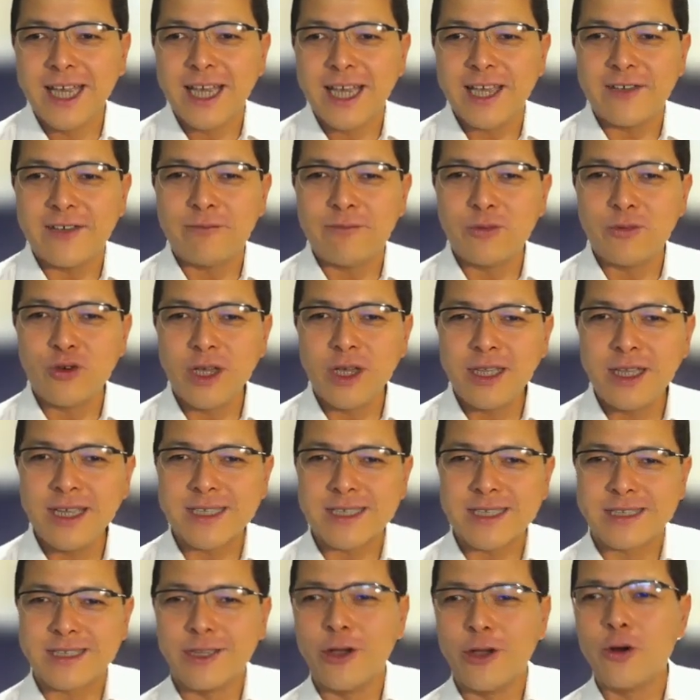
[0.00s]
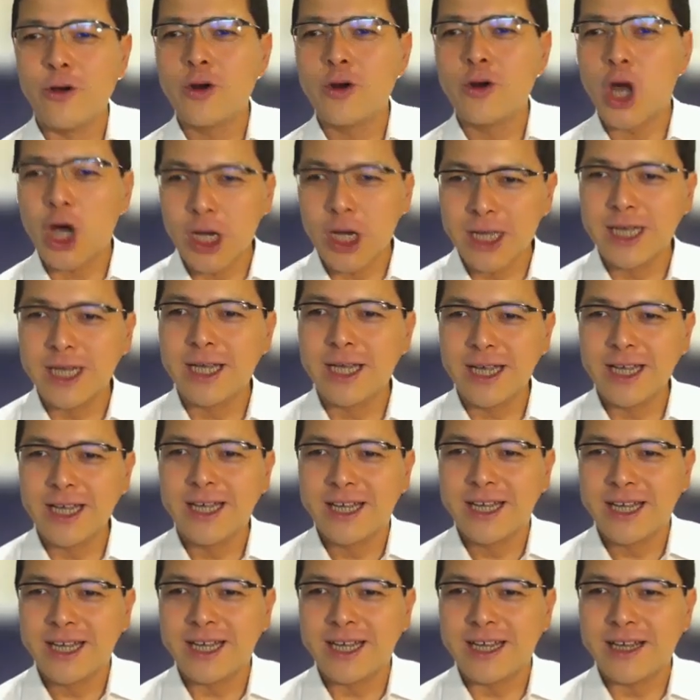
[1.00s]
If Muhyiddin is no longer
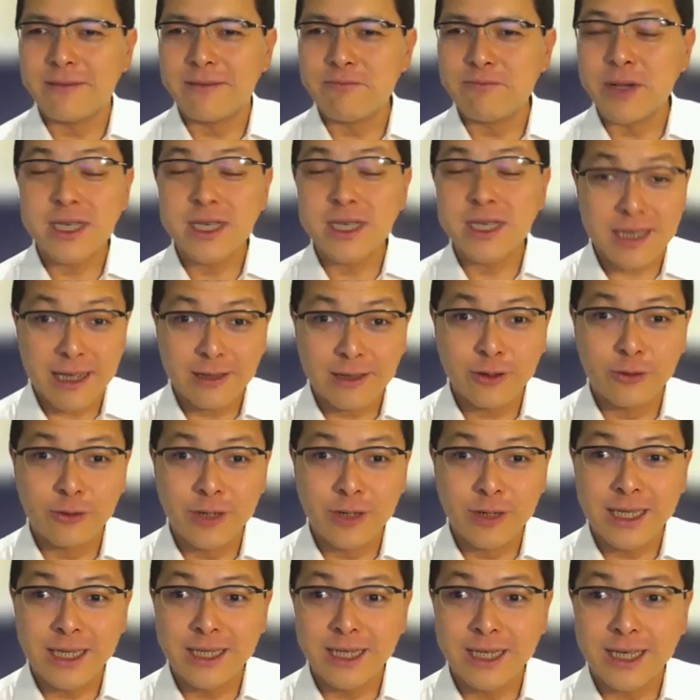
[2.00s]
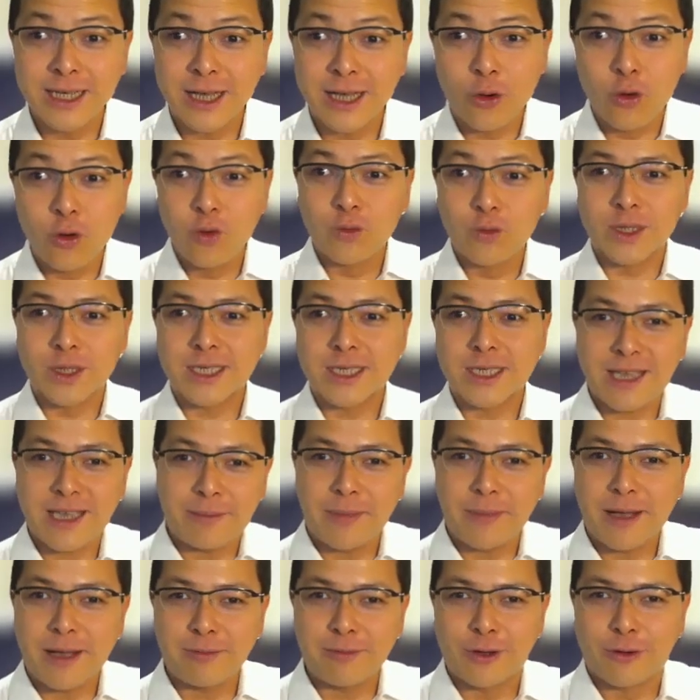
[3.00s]
Bersatu leader, who would step
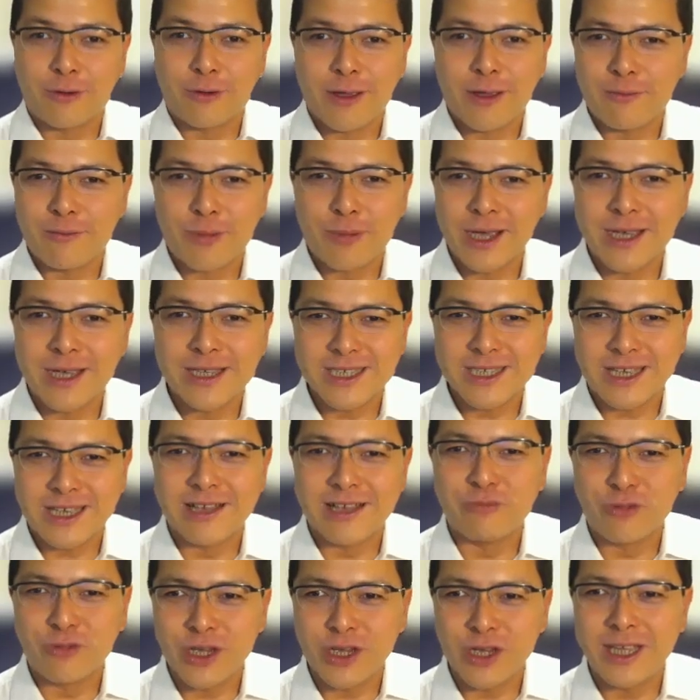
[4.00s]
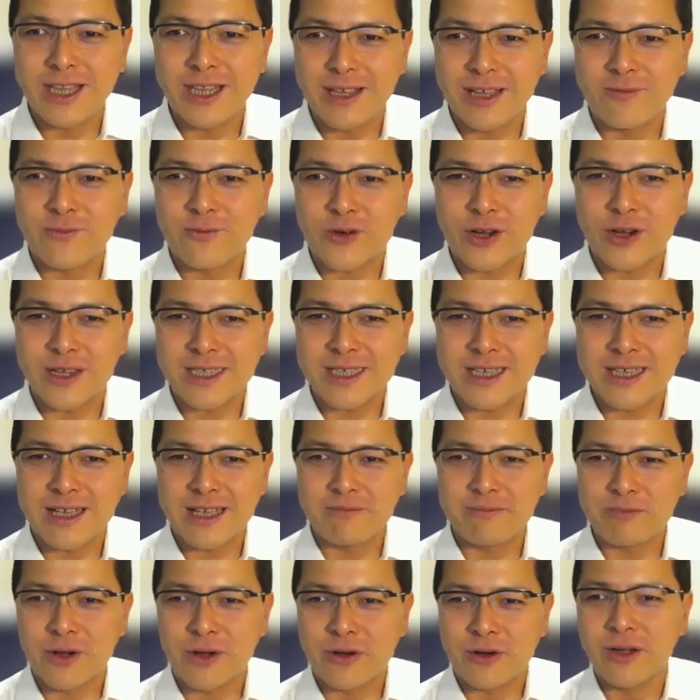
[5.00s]
up to replace Muhyiddin, for
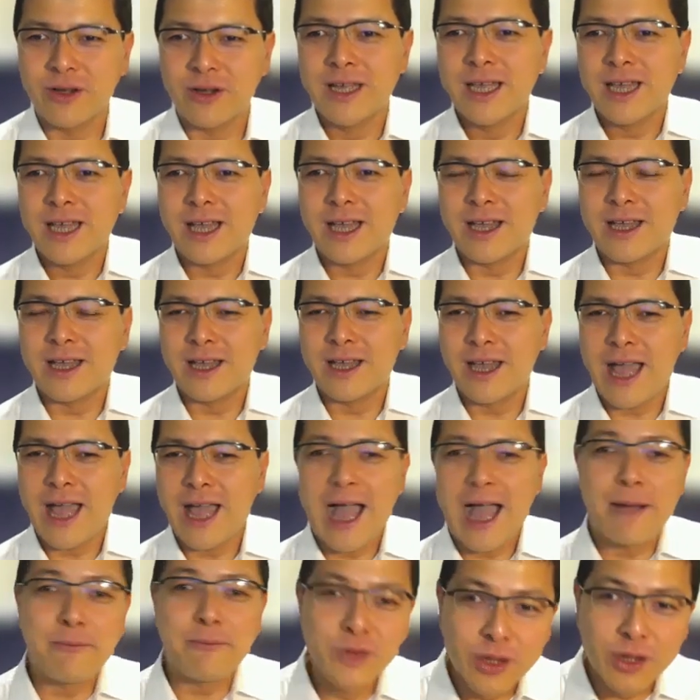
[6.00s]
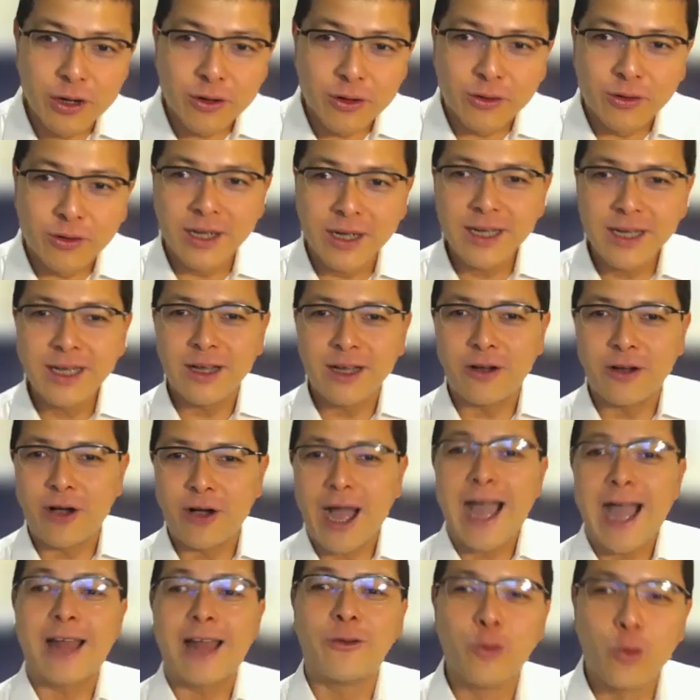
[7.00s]
example, UMNO or
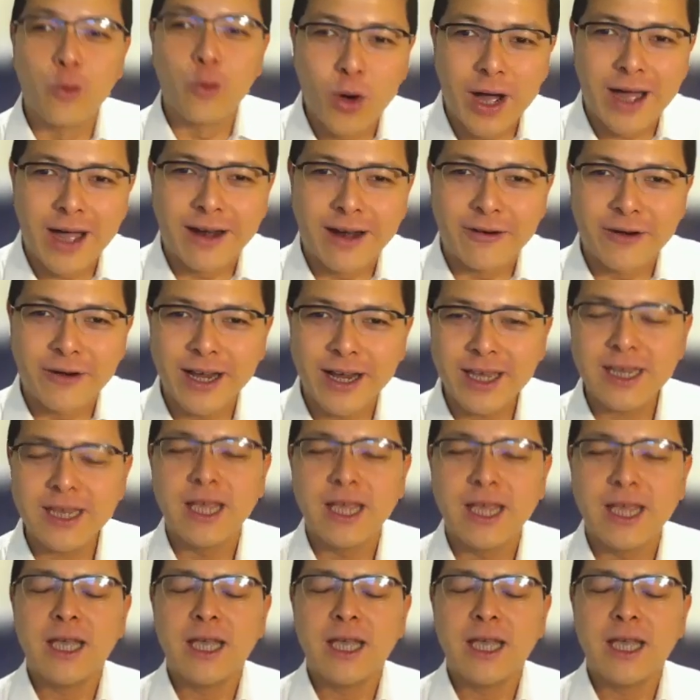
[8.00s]
Anwar, right?